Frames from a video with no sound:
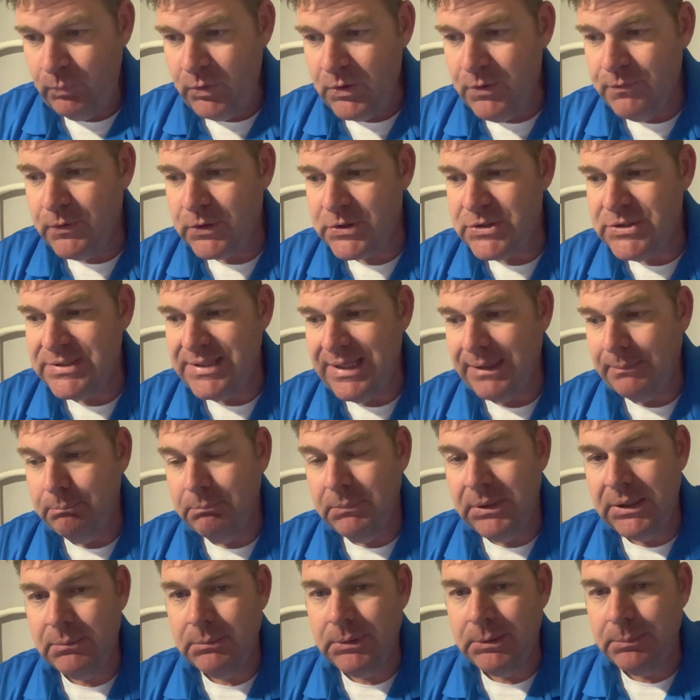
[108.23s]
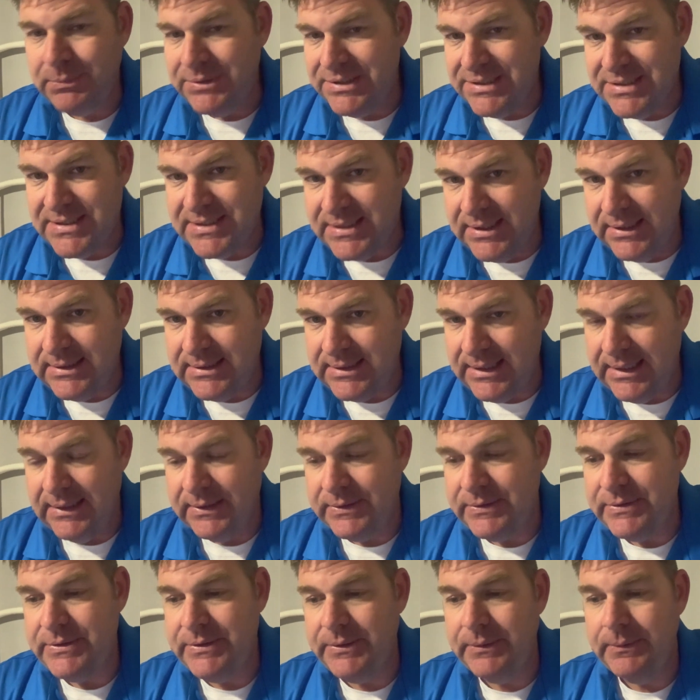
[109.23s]
versus a minimum descent
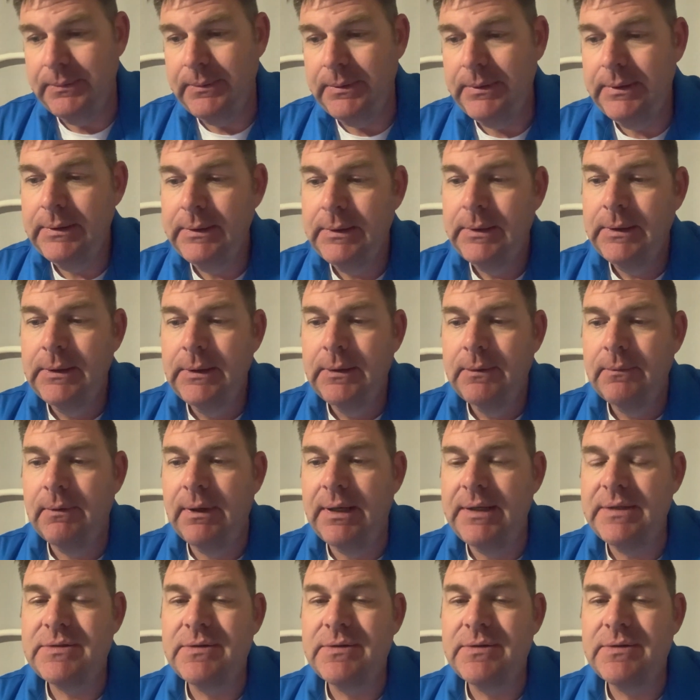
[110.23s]
altitude, right?